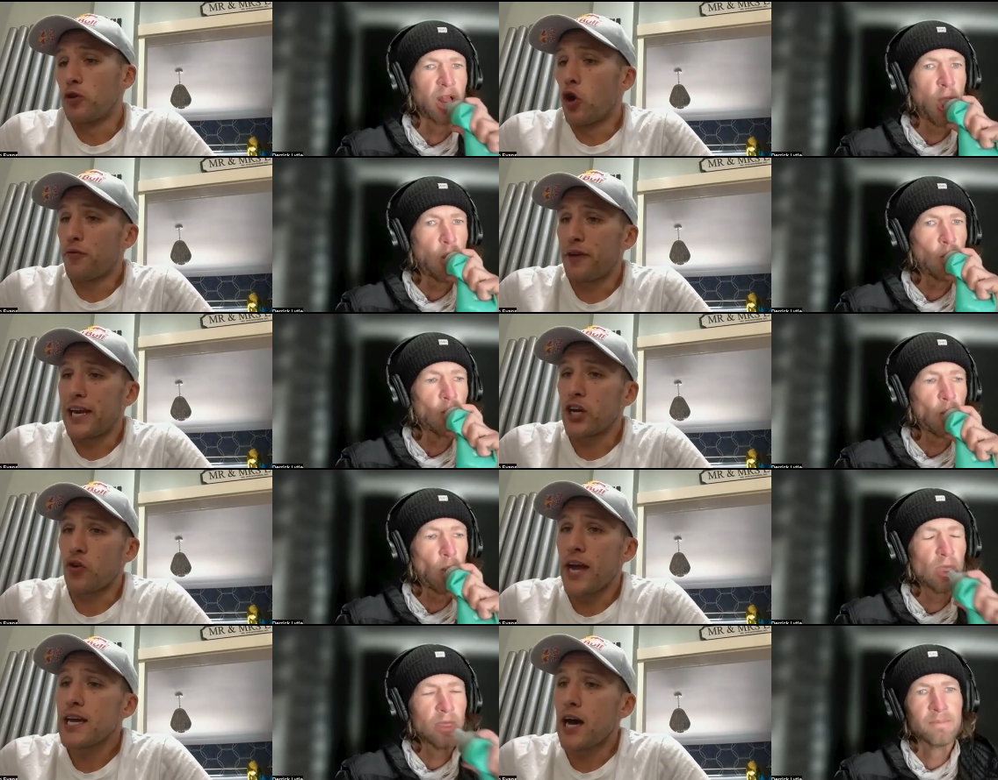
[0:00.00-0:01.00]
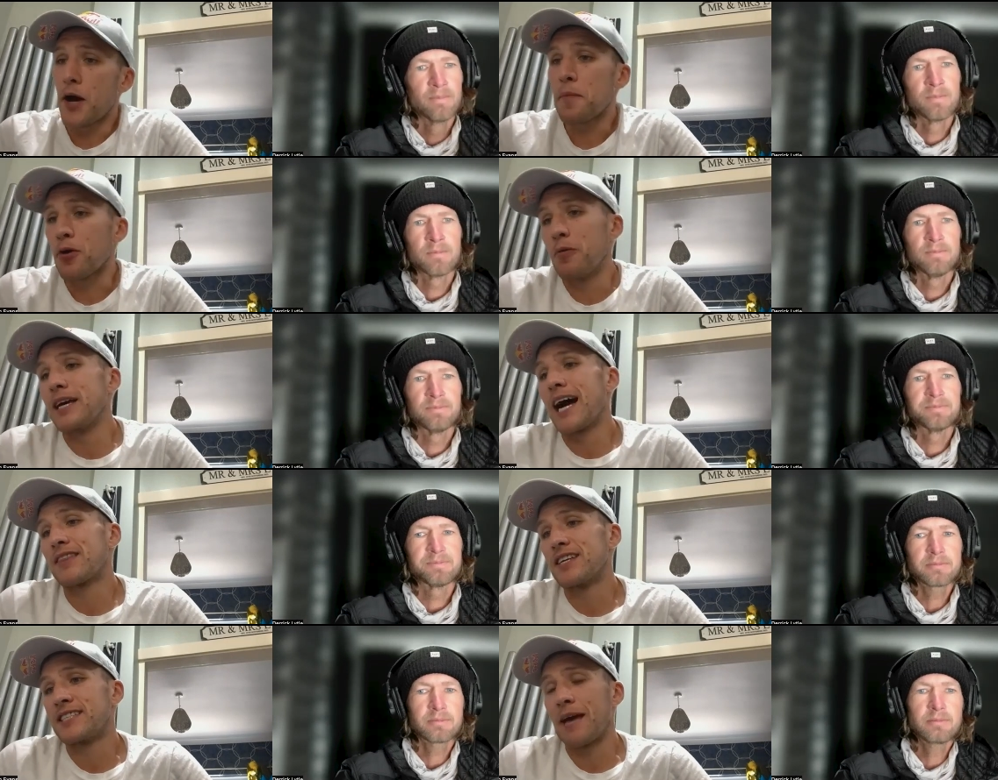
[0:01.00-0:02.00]
Speaker 1: not feeling great, I'd probably
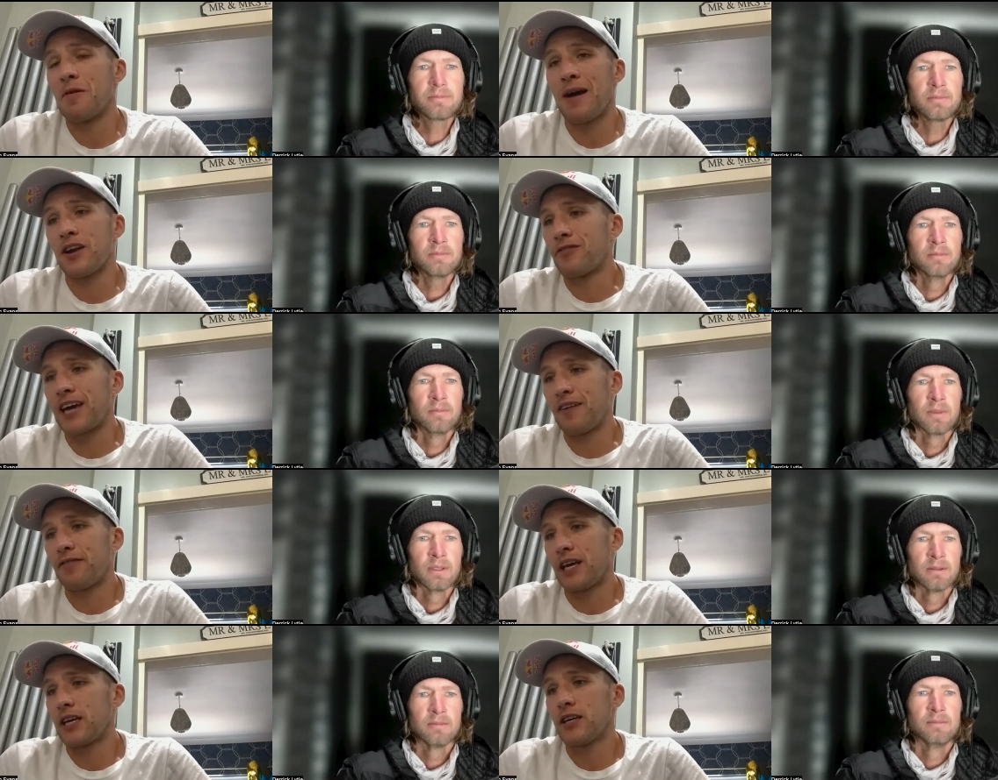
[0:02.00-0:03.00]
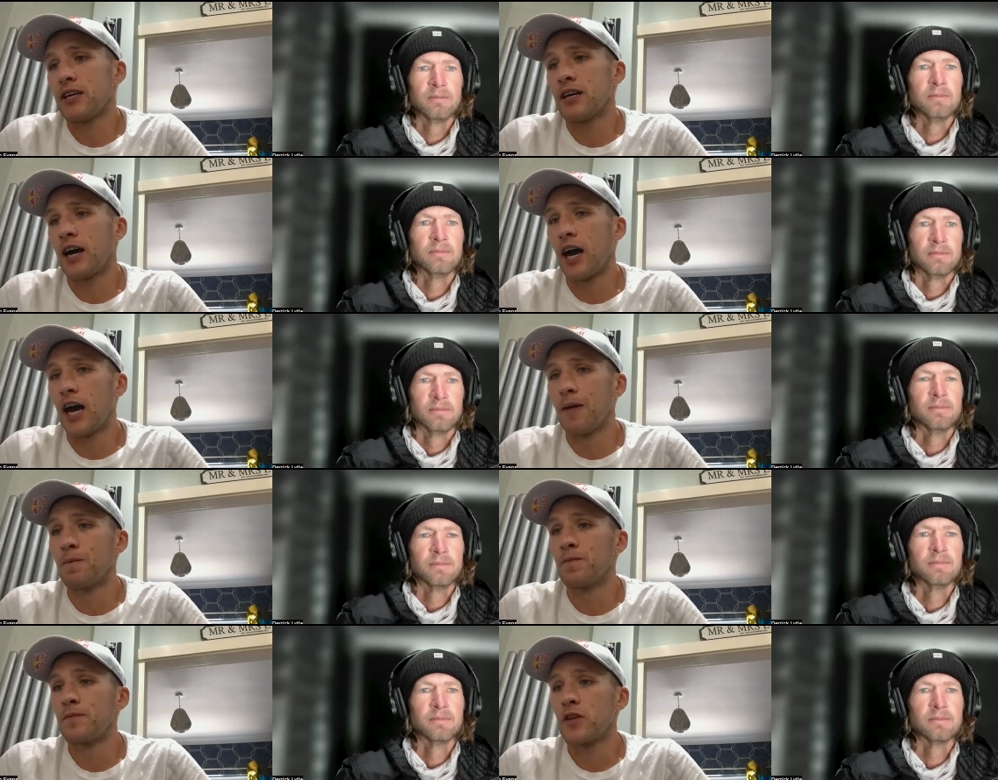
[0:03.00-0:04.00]
had the same amount of caffeine.
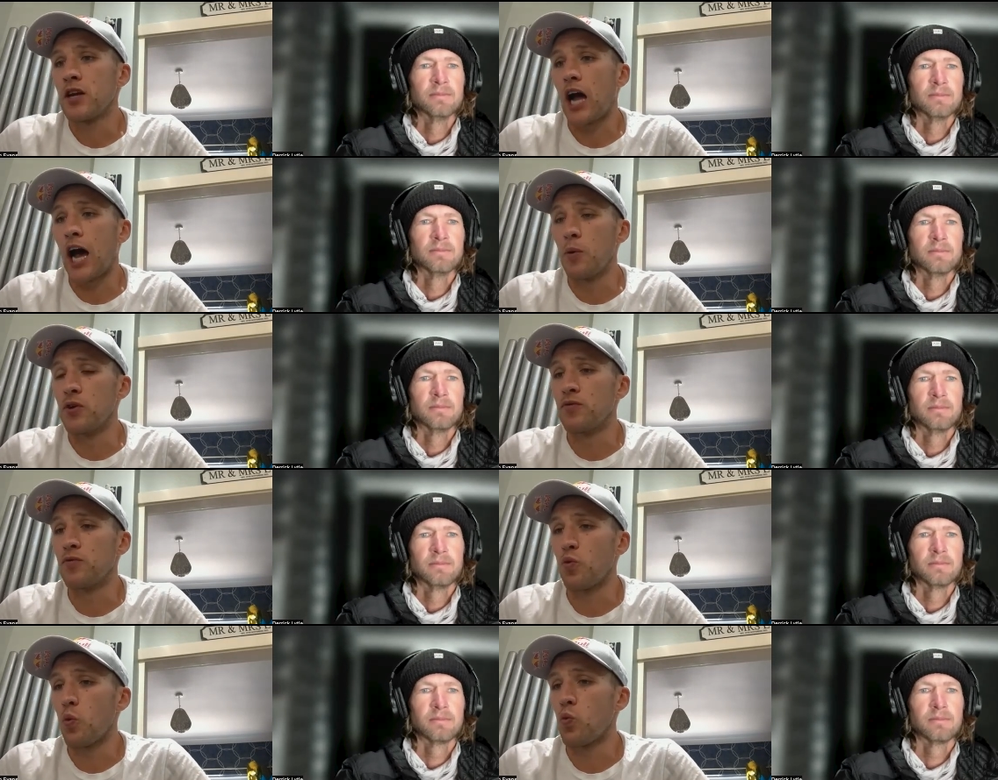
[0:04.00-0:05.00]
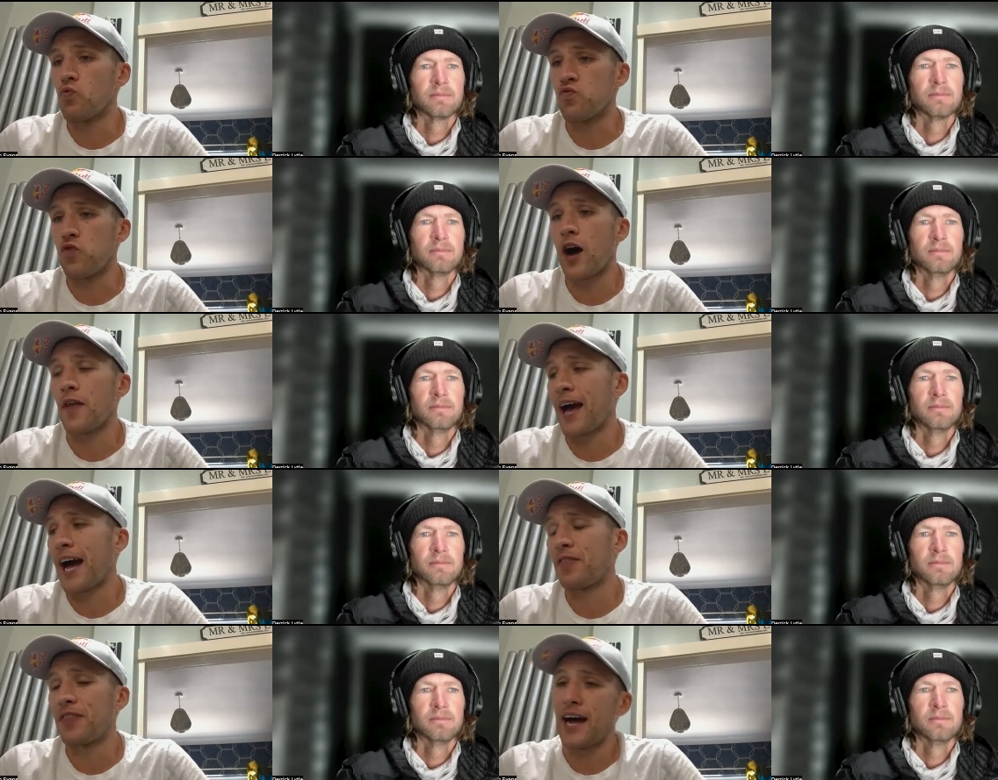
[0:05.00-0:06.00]
Um, I would have rather
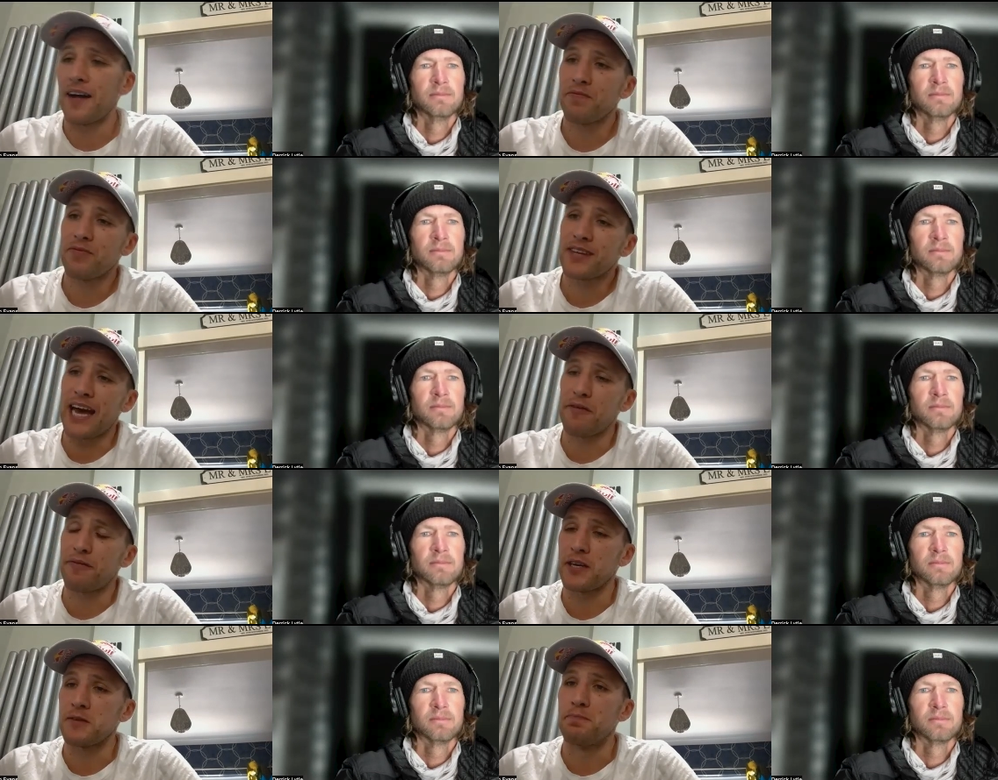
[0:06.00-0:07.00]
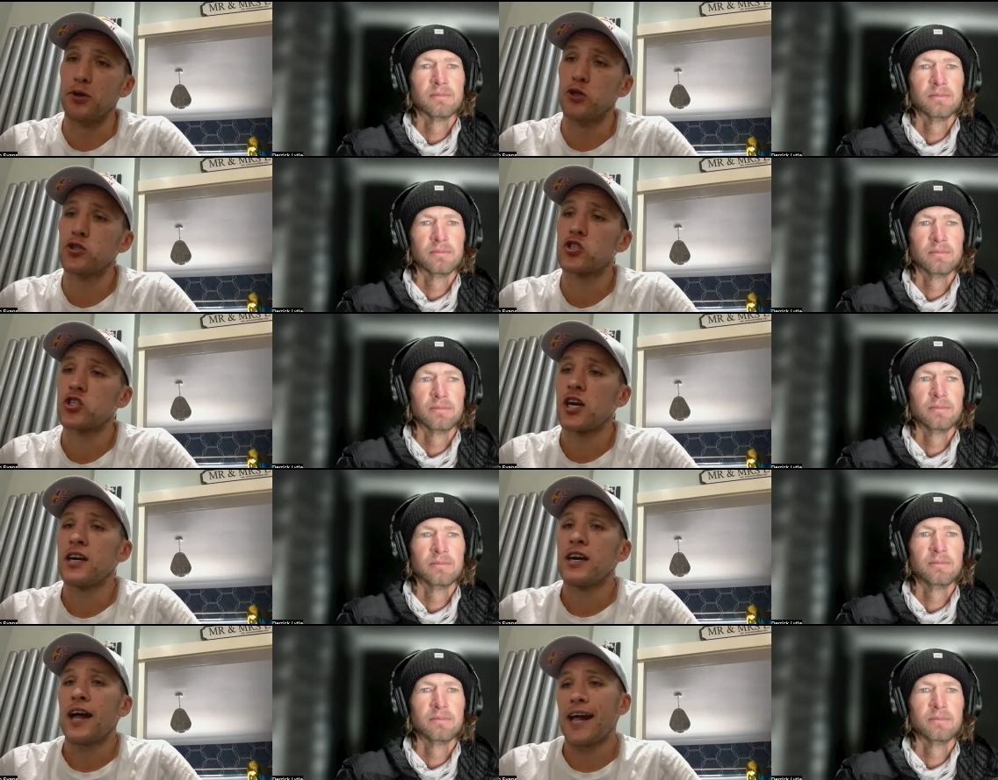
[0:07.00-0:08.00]
had that caffeine boost
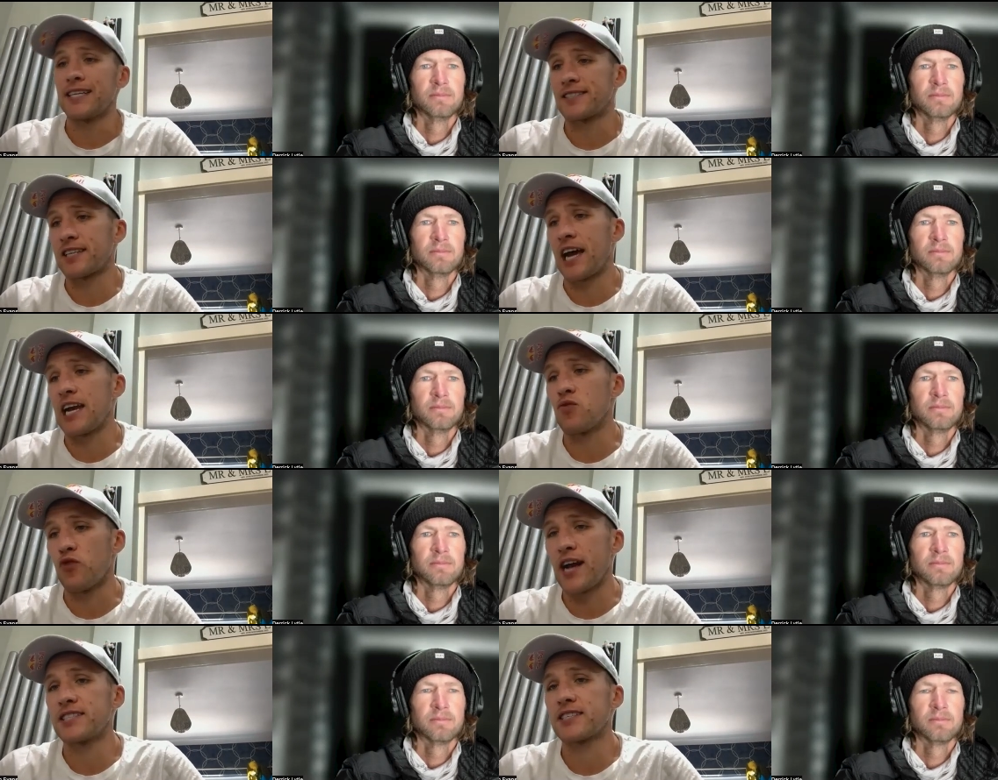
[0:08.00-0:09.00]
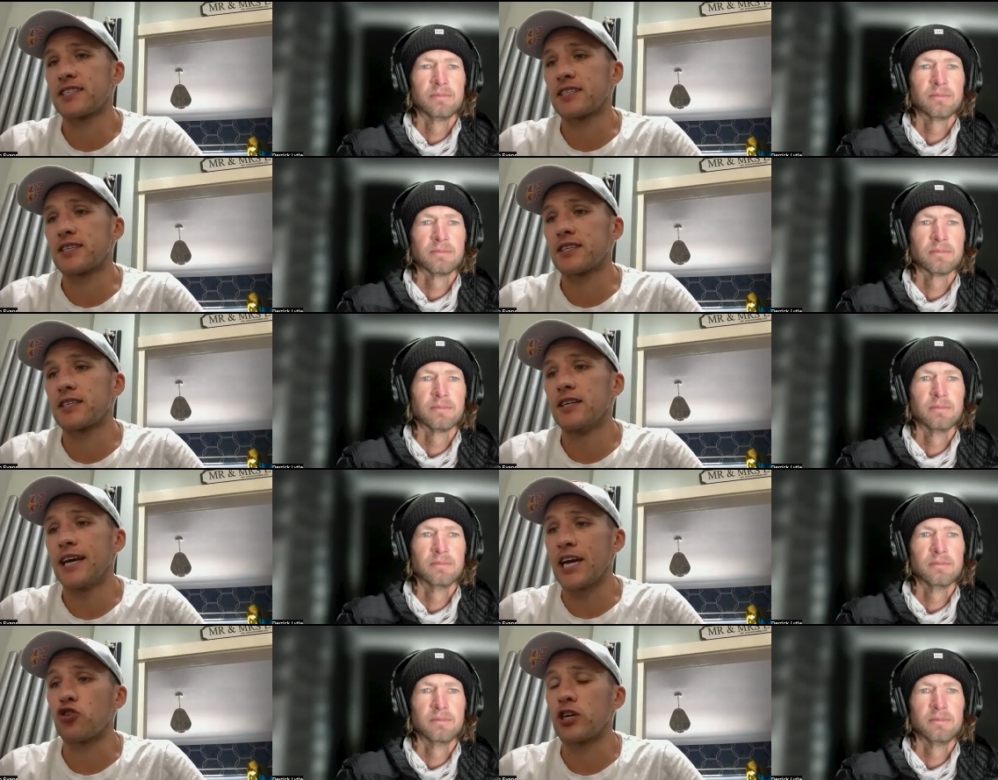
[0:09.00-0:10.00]
and slightly risked
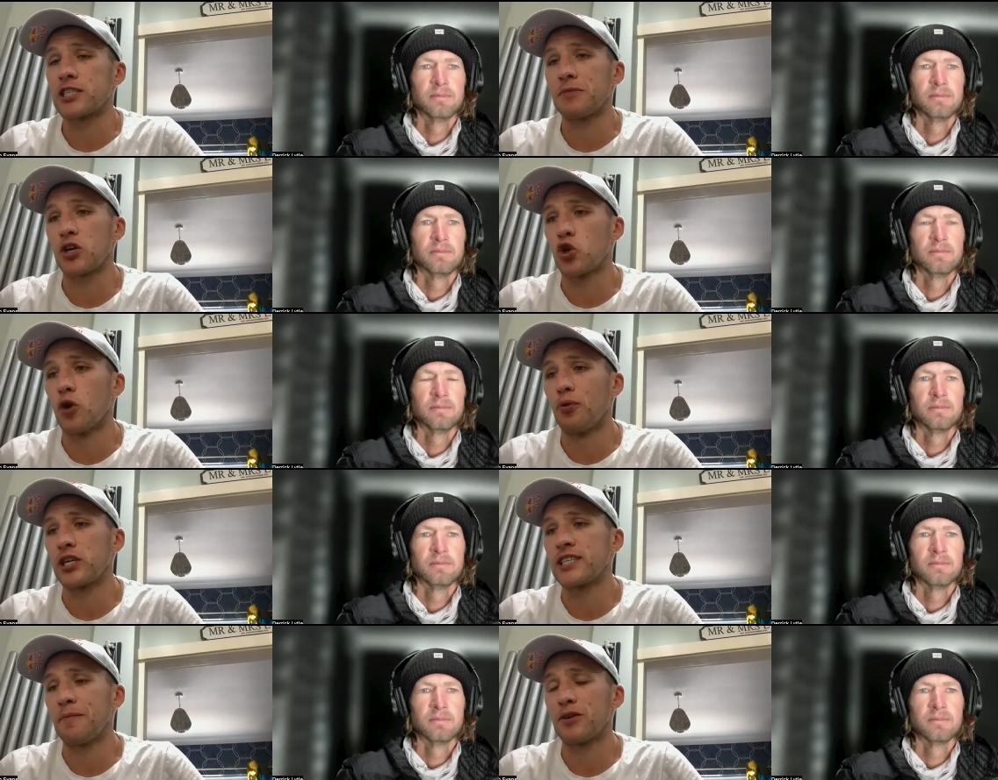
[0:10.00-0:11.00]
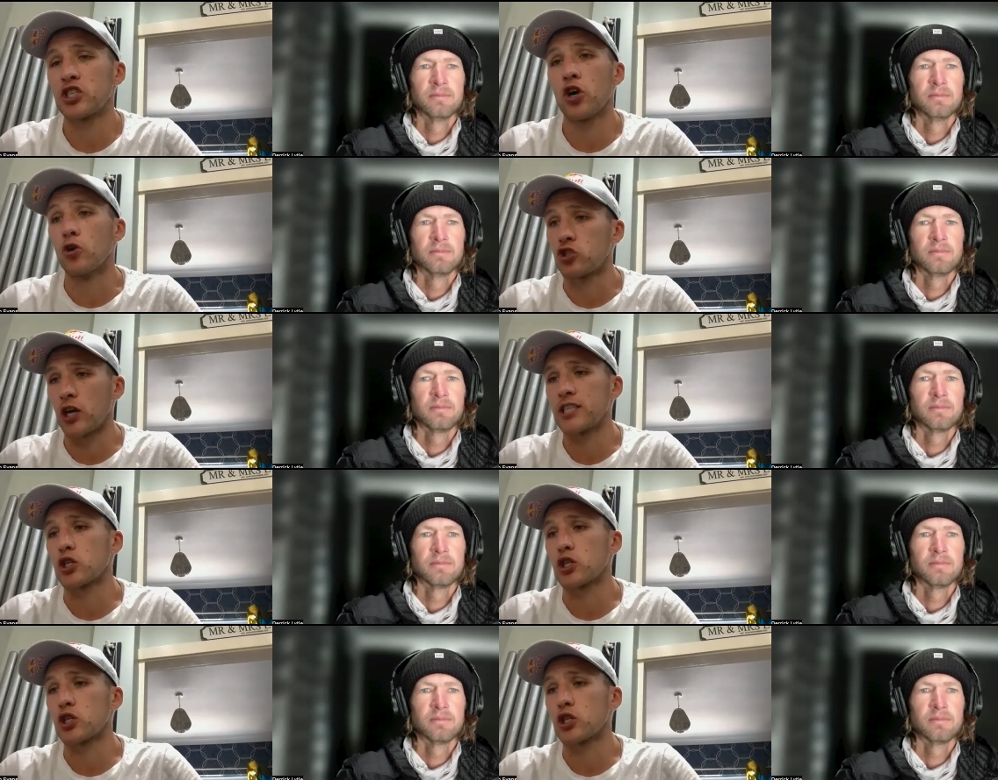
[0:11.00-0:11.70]
increasing my core body temperature or tried